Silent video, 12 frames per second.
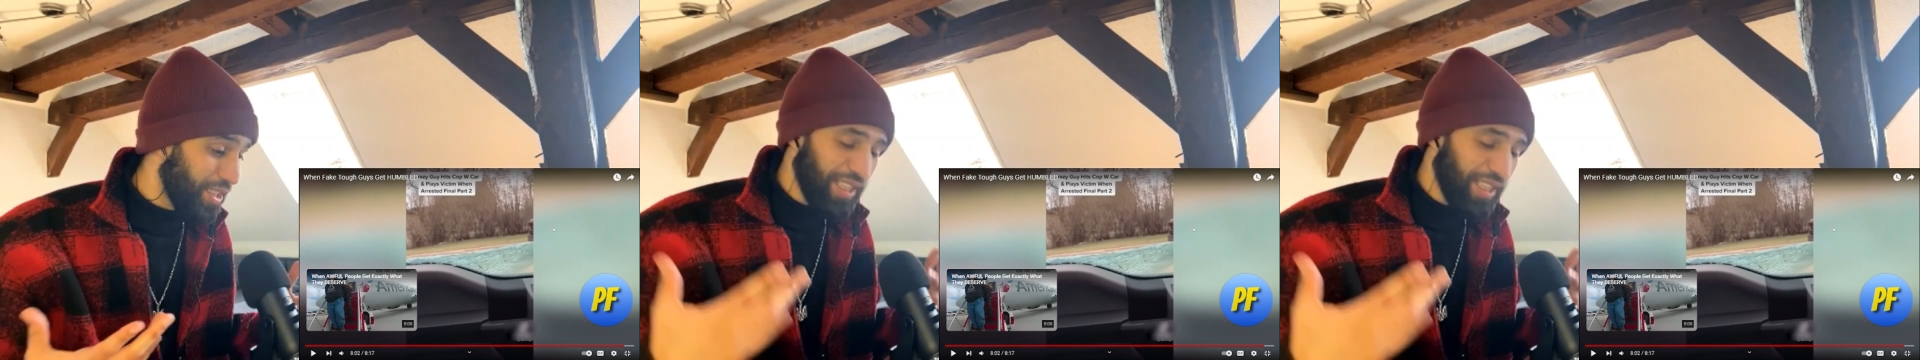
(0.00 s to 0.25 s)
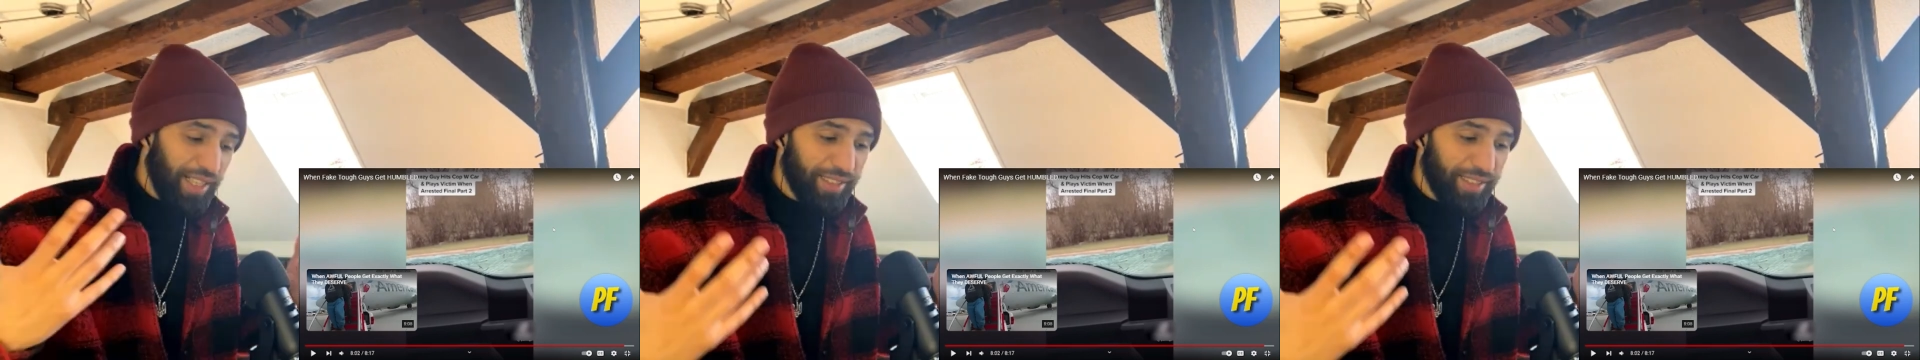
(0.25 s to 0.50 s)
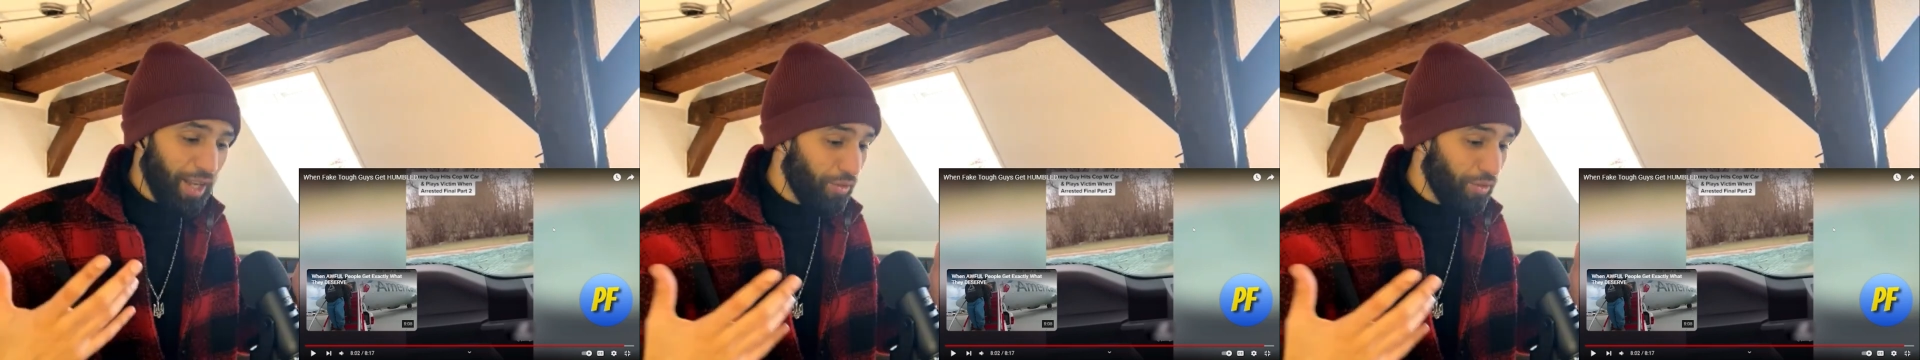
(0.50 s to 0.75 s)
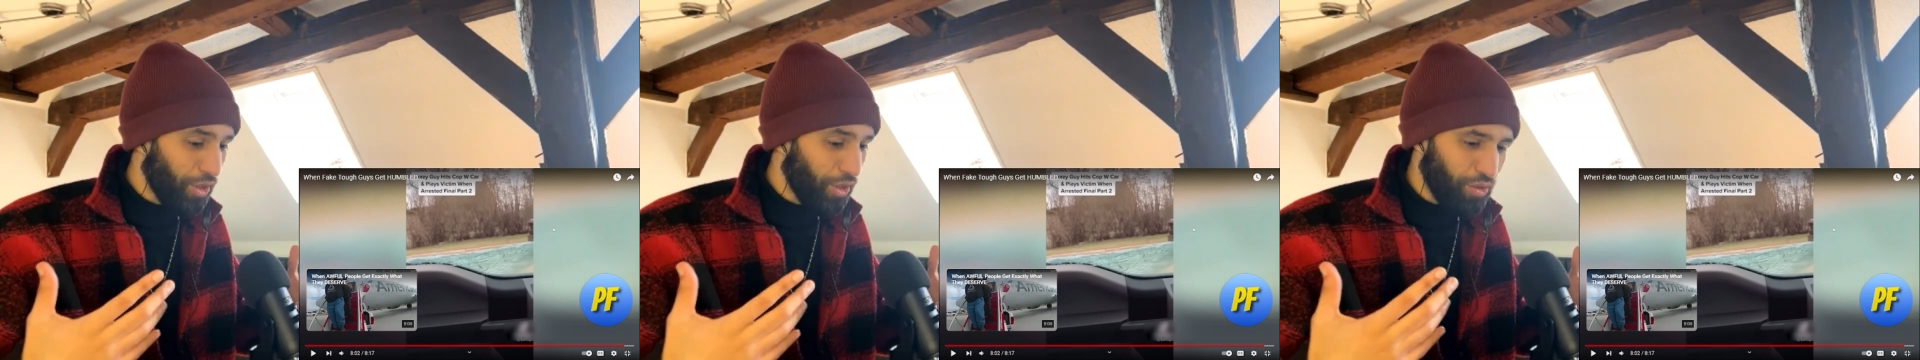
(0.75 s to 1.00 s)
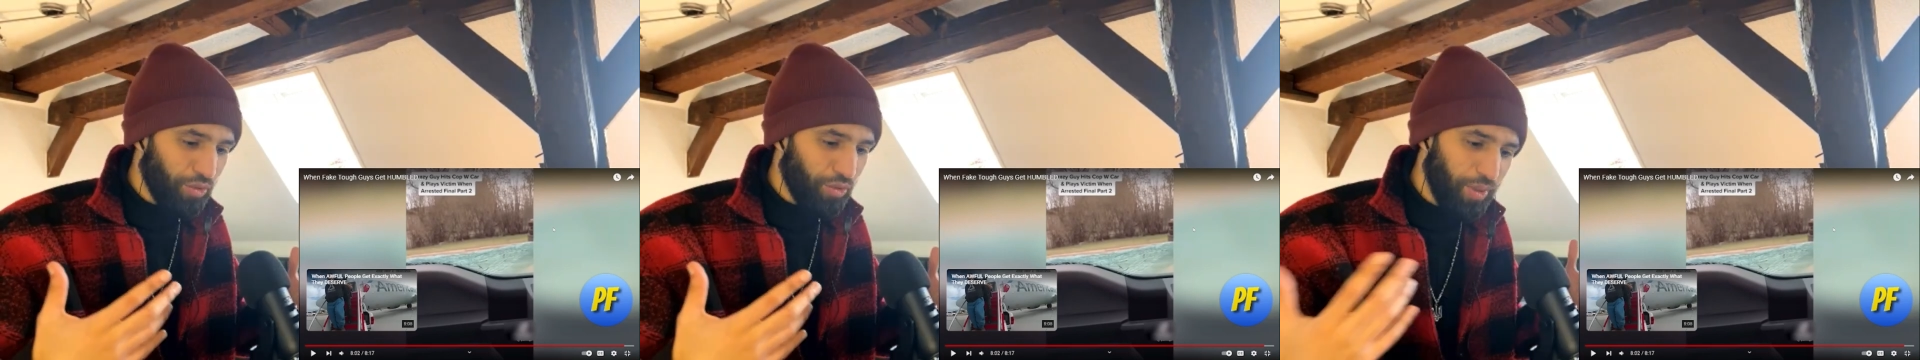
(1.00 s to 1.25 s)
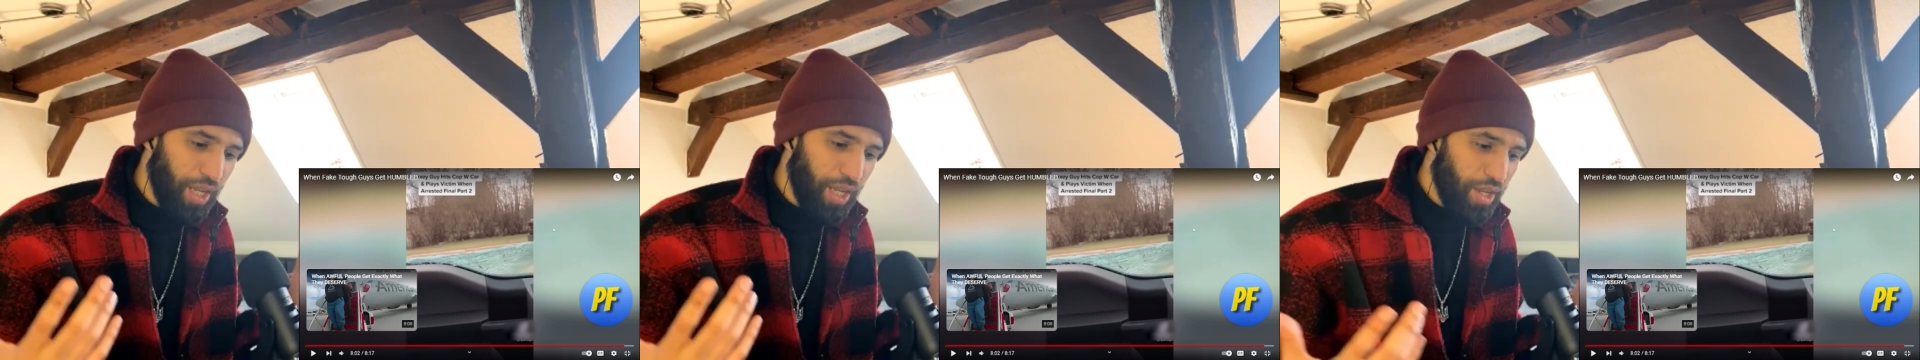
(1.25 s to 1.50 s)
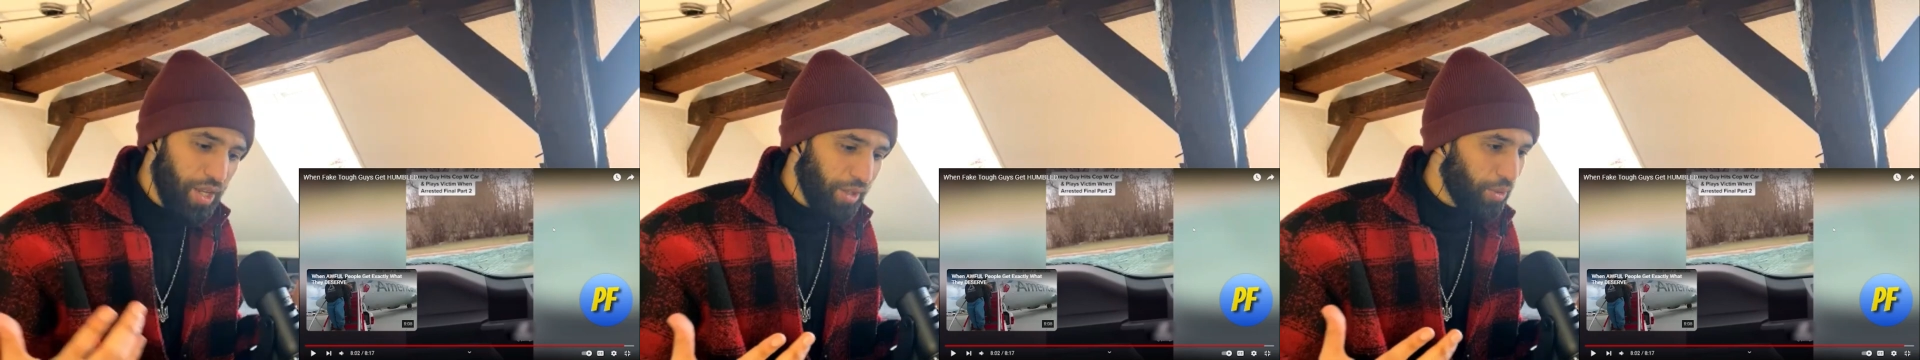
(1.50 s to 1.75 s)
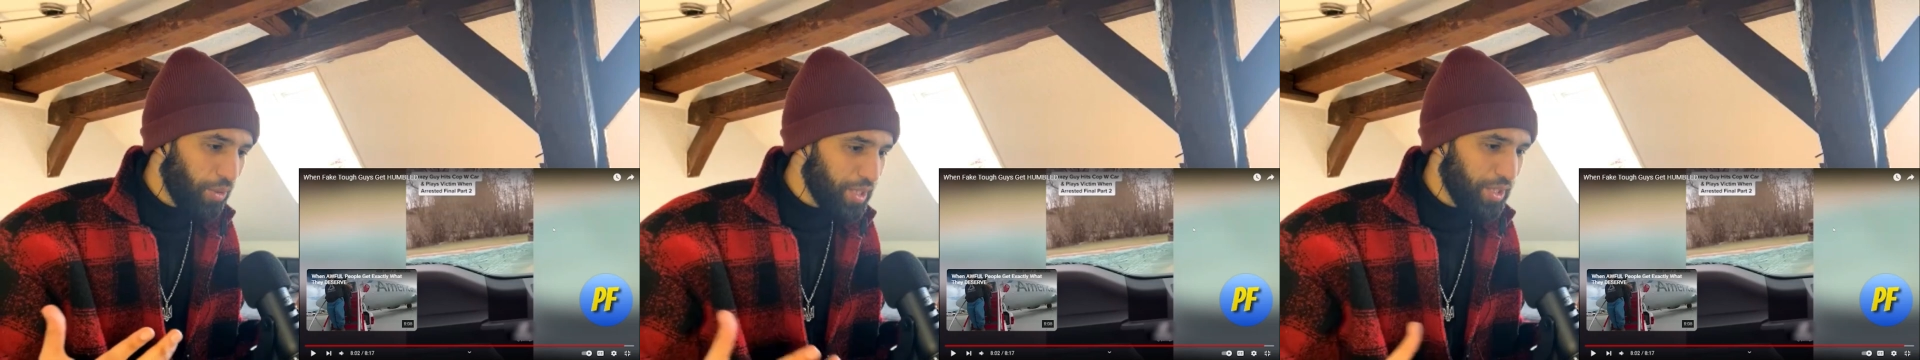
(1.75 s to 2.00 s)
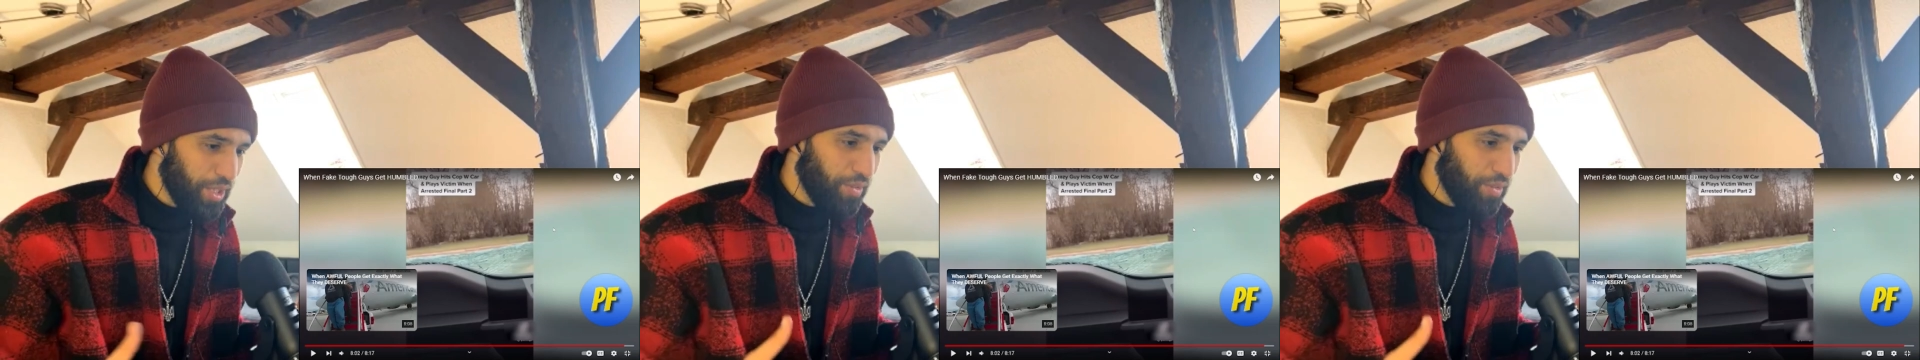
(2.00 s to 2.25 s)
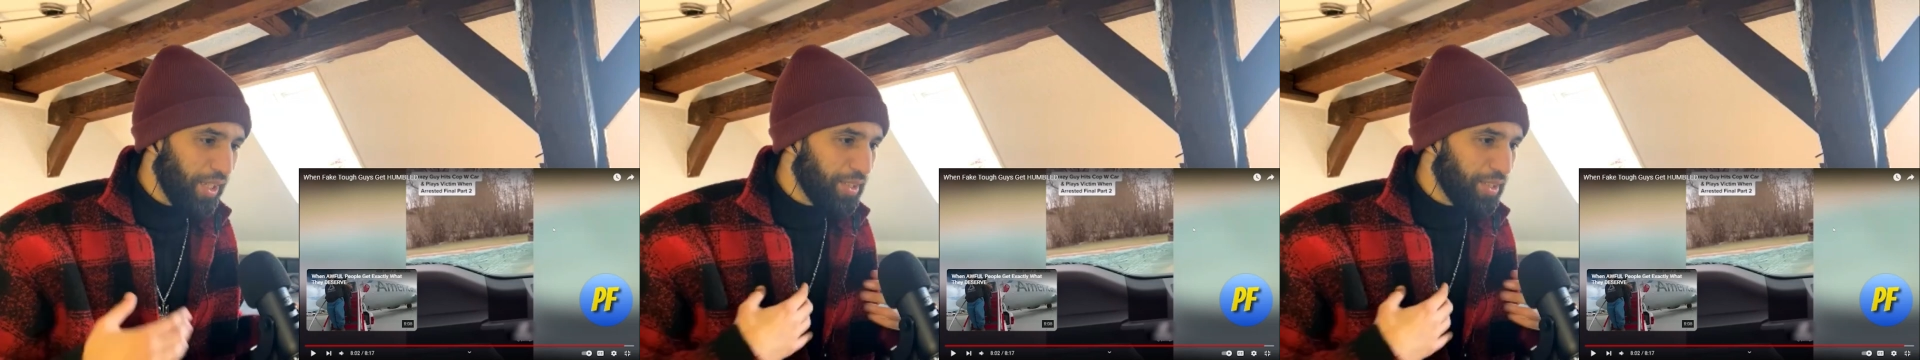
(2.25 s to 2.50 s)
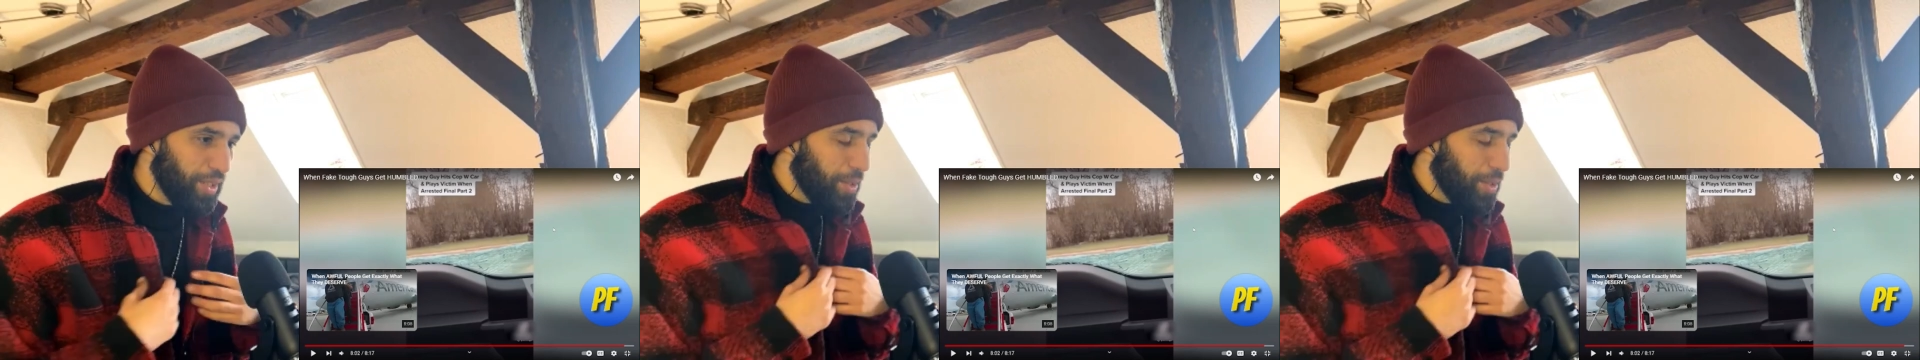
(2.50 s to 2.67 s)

They act tough, like the aggressive, like